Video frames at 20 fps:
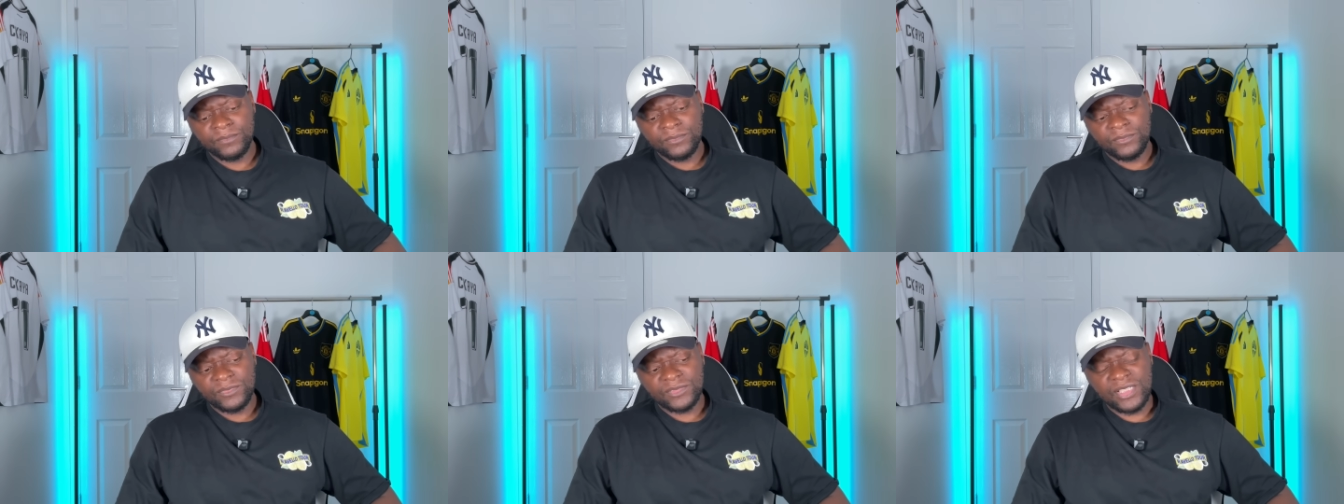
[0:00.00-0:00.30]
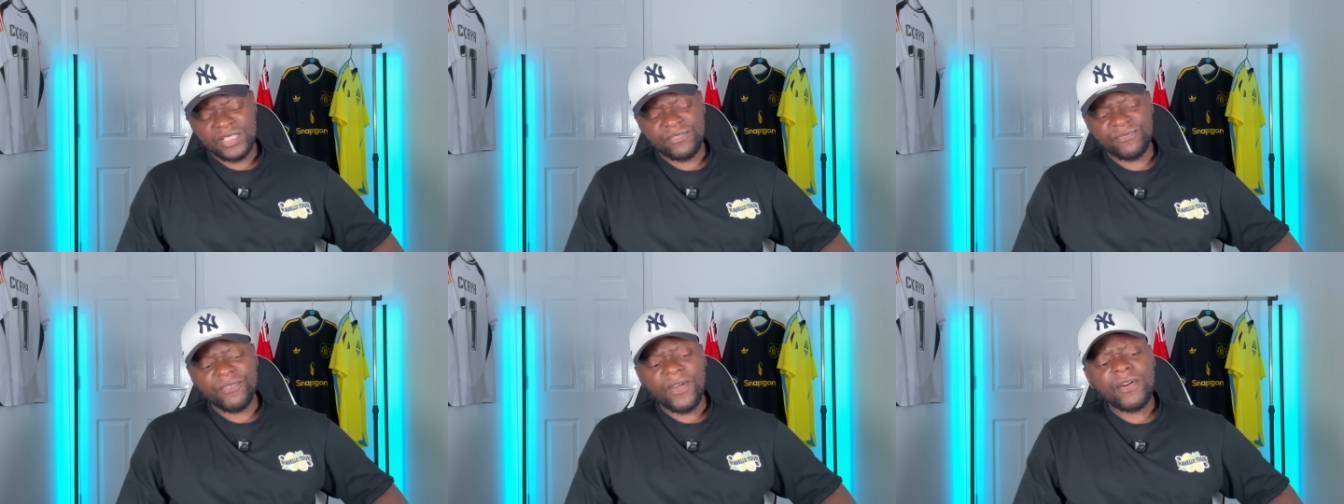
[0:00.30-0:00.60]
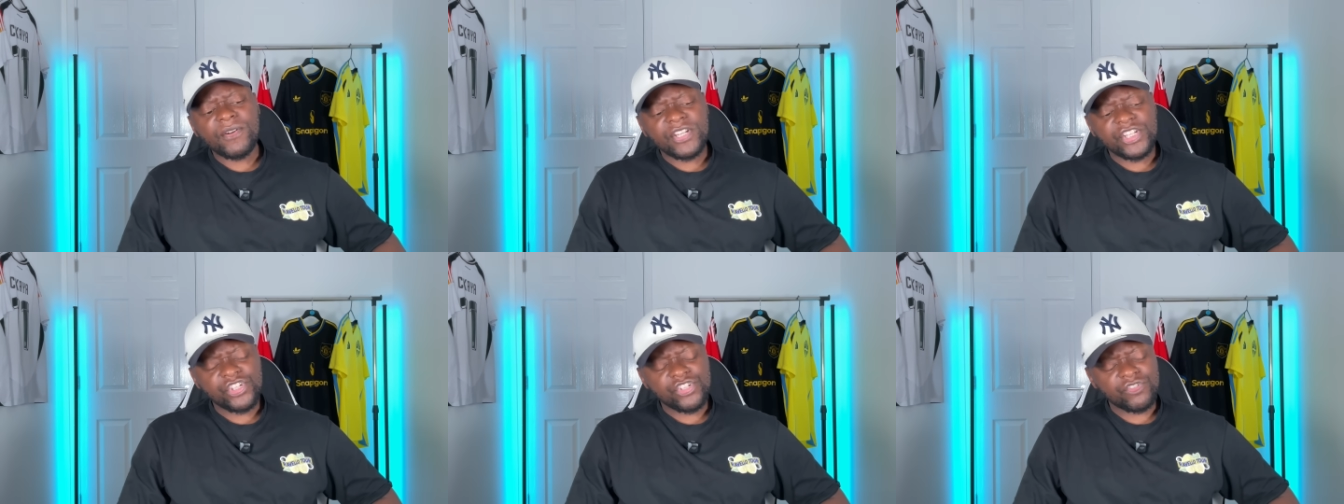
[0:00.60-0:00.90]
this
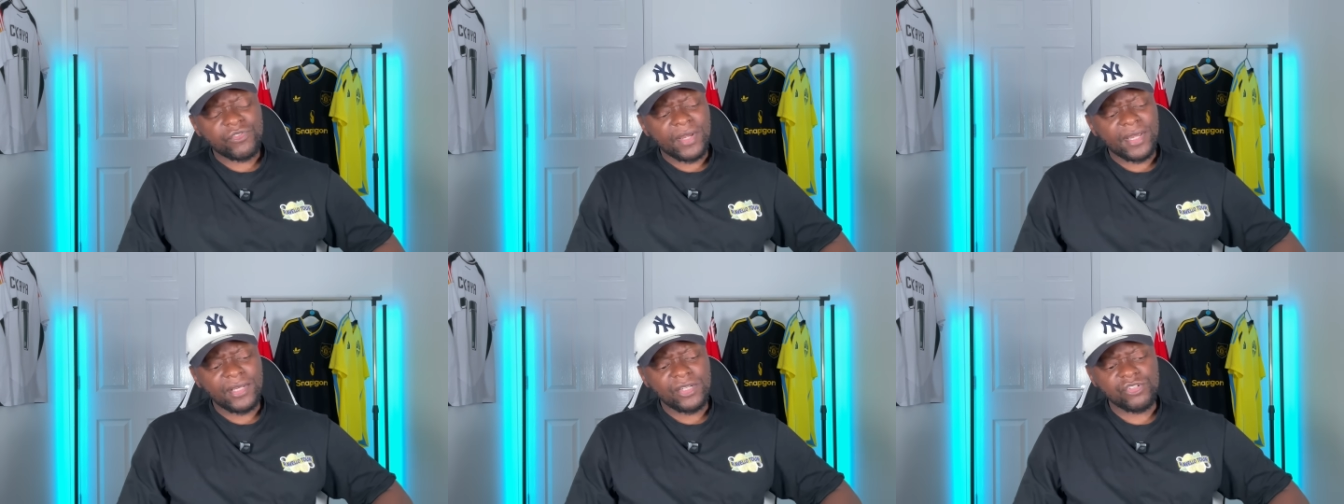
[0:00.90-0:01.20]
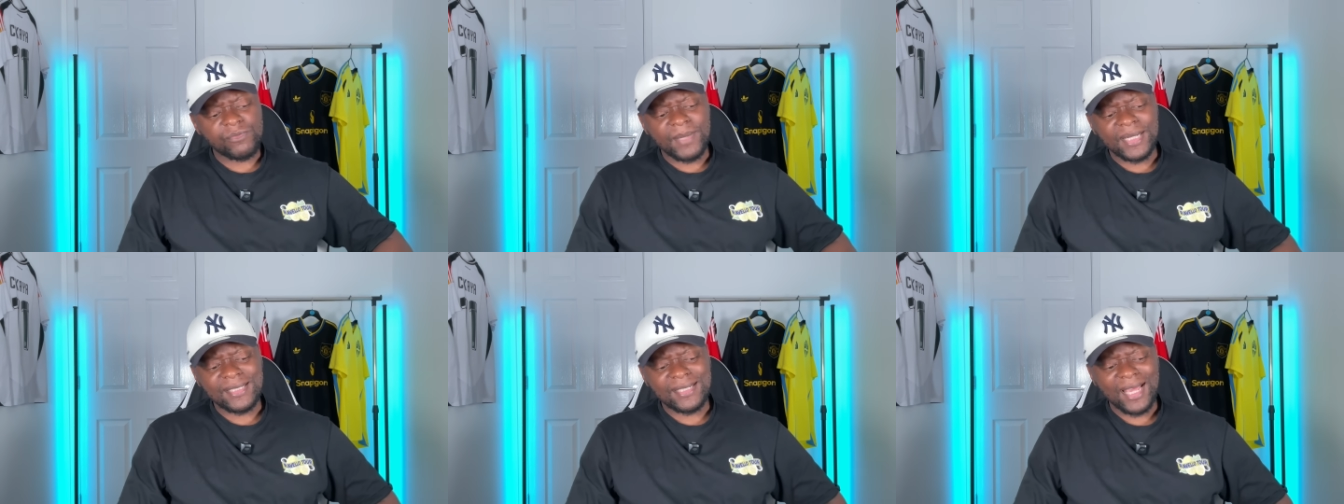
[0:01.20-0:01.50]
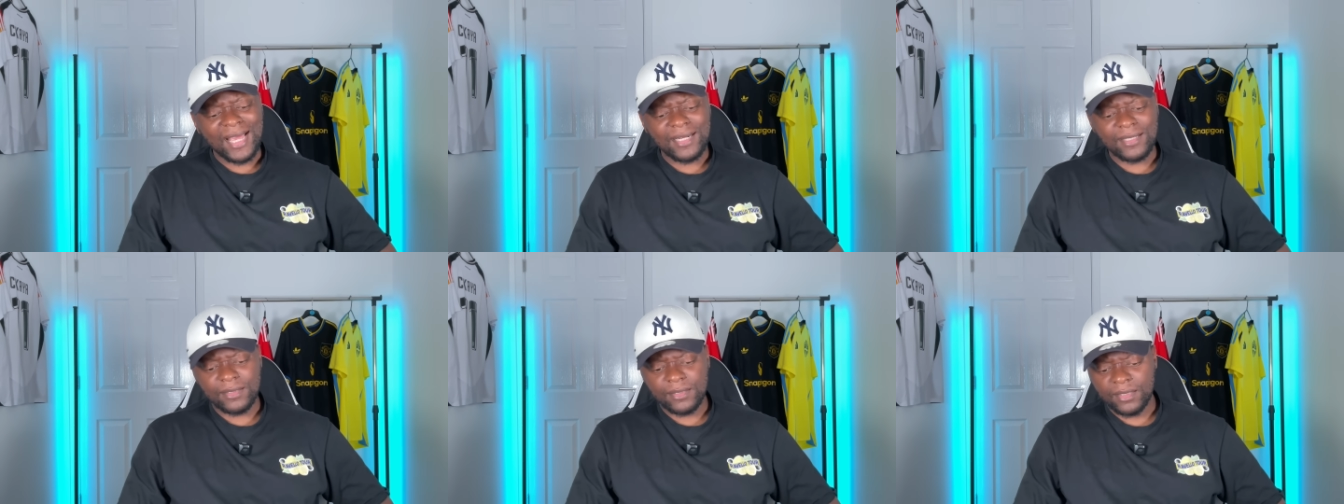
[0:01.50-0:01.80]
very strange
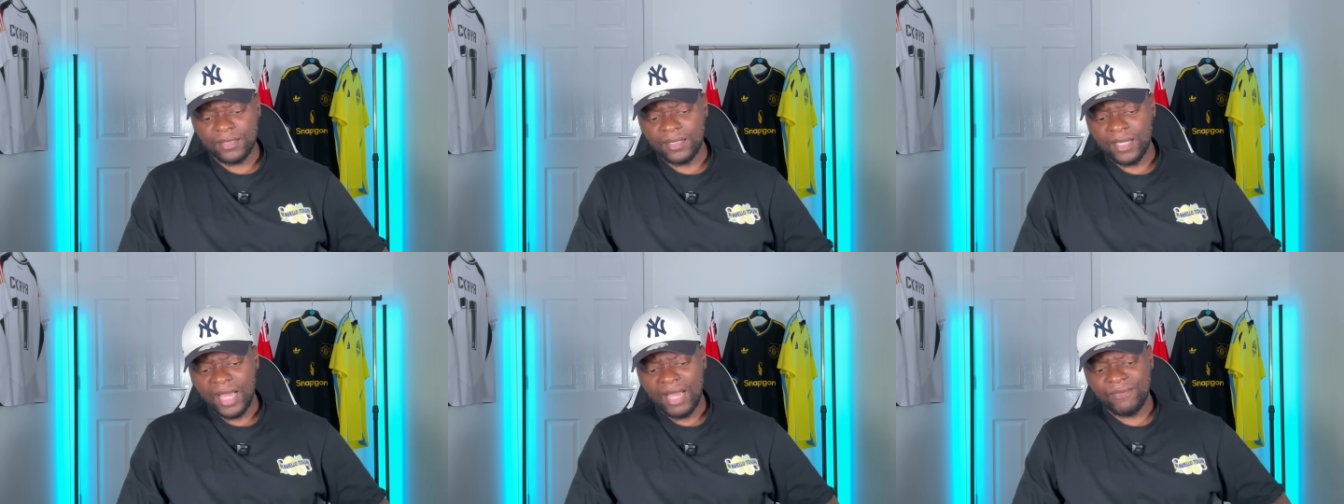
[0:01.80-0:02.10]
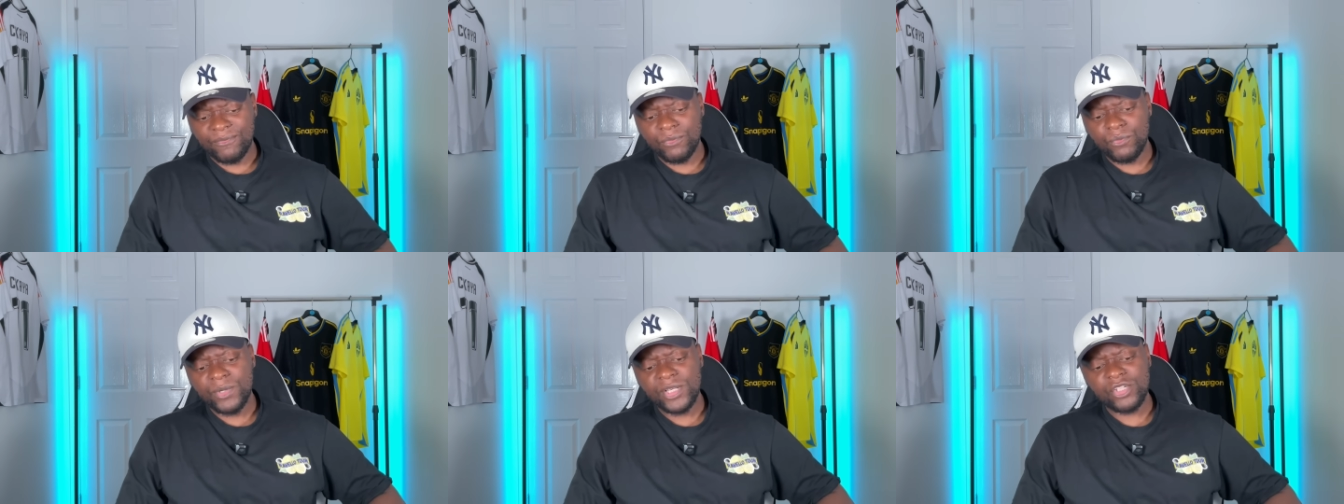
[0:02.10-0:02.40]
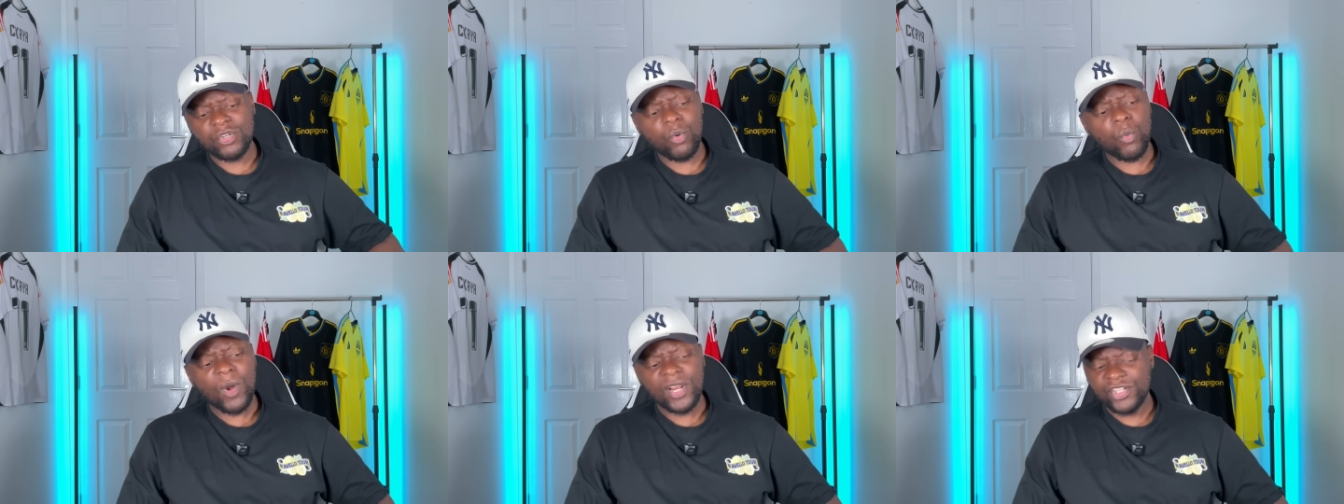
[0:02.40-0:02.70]
mentality that I've always
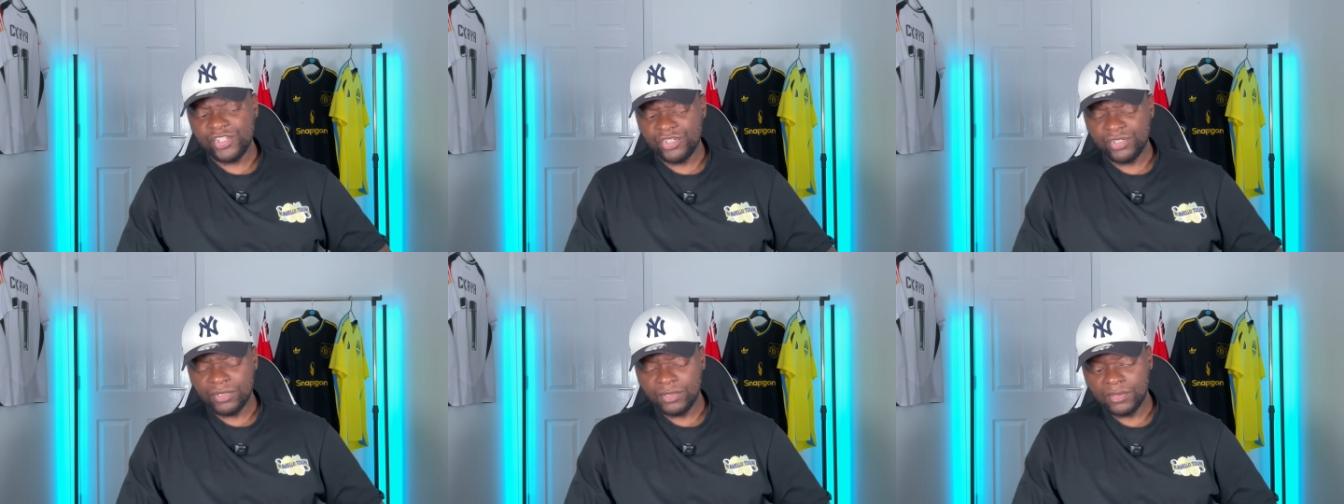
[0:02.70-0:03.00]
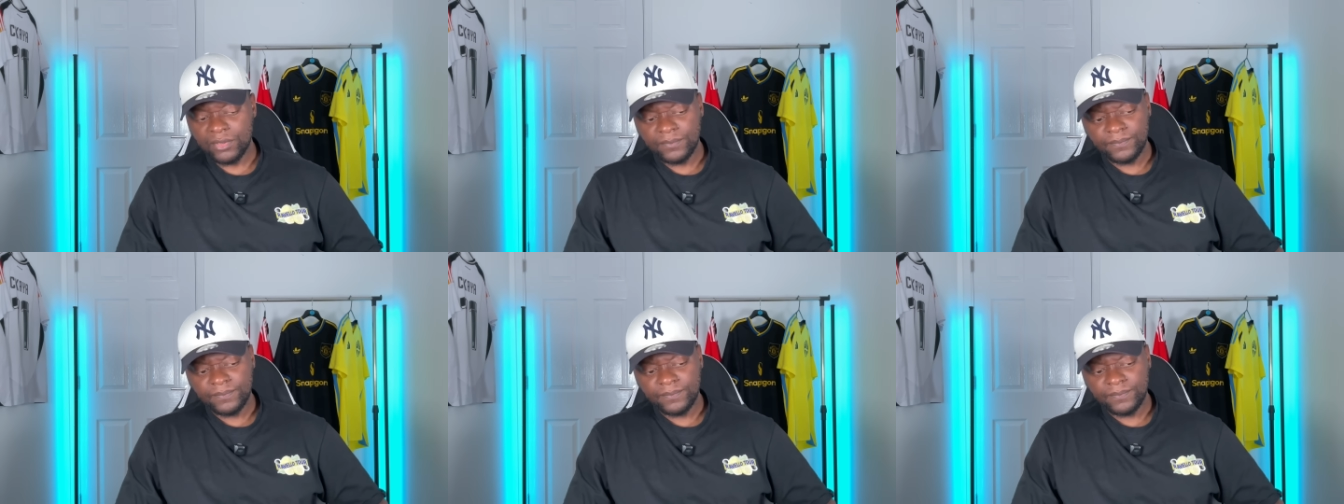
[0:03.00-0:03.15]
questioned.